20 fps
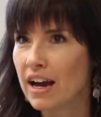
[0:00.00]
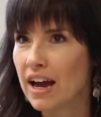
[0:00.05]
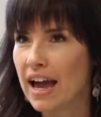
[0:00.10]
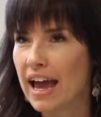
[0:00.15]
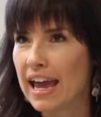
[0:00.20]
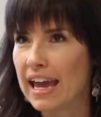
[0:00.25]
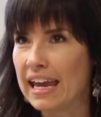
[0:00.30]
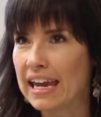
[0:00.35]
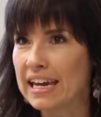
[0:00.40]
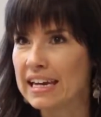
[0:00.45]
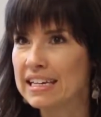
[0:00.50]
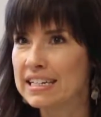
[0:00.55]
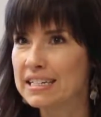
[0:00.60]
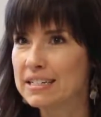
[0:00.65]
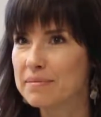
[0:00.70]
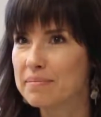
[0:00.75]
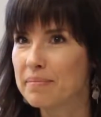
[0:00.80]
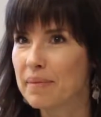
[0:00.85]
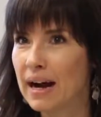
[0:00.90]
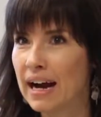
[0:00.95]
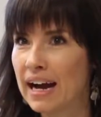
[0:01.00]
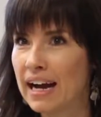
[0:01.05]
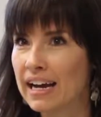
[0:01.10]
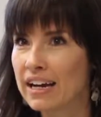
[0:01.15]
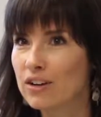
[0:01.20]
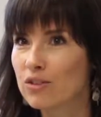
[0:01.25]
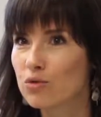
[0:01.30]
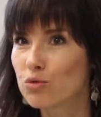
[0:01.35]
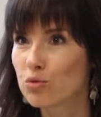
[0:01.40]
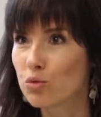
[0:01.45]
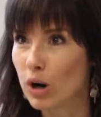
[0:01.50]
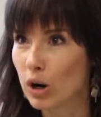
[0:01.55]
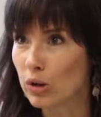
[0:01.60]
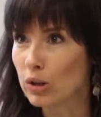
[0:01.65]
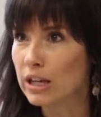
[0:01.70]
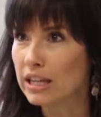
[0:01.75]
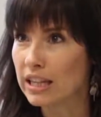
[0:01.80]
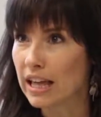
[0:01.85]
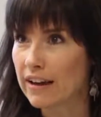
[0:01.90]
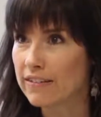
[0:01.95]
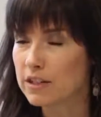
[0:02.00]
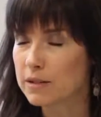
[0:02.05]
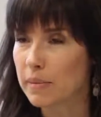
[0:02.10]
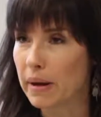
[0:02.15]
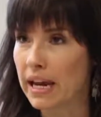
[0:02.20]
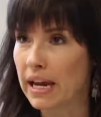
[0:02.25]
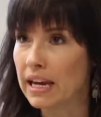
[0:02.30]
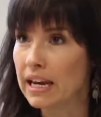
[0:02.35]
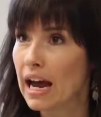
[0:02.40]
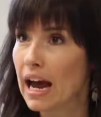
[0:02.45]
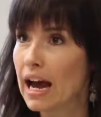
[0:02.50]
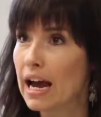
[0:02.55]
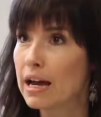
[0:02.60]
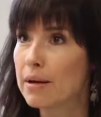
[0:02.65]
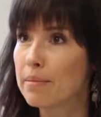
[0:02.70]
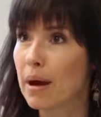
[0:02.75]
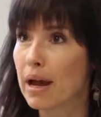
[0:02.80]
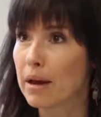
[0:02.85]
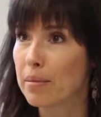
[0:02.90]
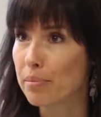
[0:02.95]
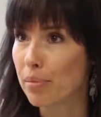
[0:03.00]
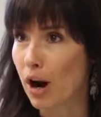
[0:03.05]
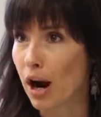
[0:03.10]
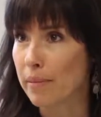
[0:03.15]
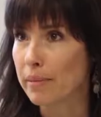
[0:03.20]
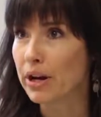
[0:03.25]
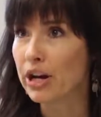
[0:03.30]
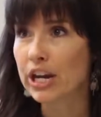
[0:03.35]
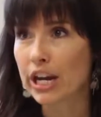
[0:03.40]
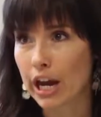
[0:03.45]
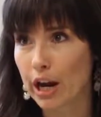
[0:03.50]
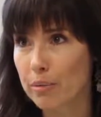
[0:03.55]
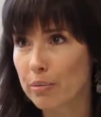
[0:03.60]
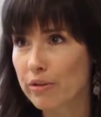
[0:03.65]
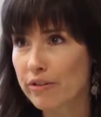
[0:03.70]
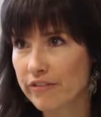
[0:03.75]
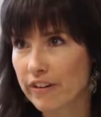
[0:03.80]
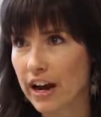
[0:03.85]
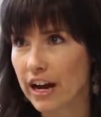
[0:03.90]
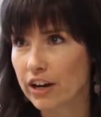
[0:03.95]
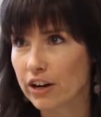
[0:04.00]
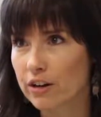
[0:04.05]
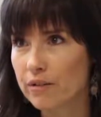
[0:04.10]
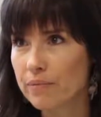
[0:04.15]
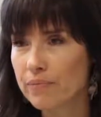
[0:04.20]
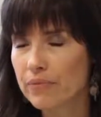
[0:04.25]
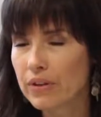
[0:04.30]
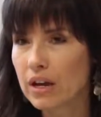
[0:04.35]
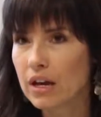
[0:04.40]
And my role at Lifespan, I am a primary care provider.